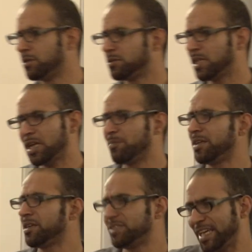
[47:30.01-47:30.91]
they come
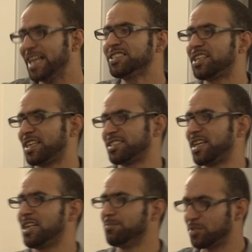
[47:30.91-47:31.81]
here, they can seek
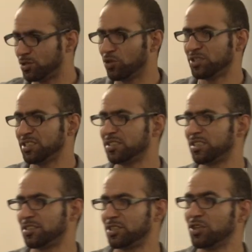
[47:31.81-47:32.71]
asylum. So this is
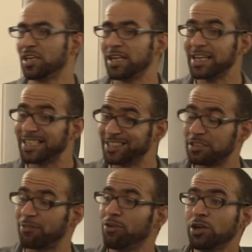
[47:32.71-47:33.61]
the third.
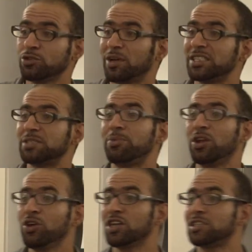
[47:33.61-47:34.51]
The fourth one is
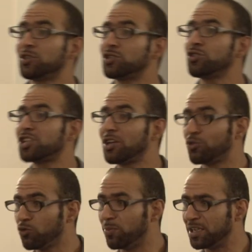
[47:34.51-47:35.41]
belonging to social
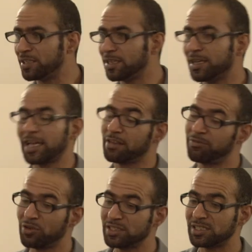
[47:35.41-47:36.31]
grouping. Like
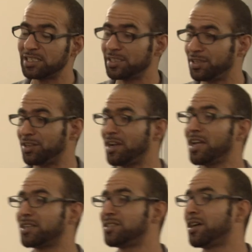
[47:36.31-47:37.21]
for instance, in
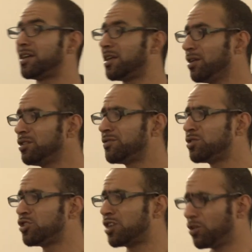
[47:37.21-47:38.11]
Iraq, there are a lot of
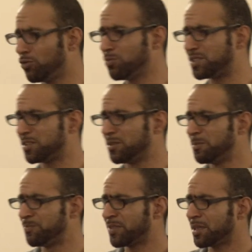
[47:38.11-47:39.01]
social groups.
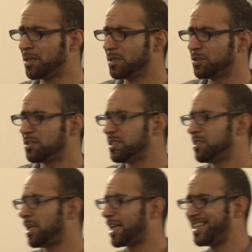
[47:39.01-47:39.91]
This
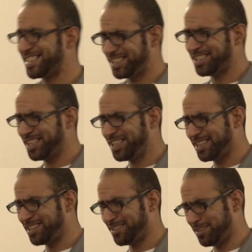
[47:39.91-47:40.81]
is like Yazidi.
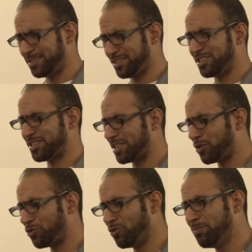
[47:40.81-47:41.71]
It's just a
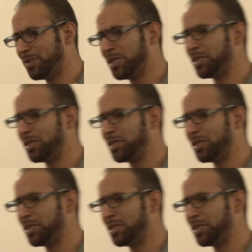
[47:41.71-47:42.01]
group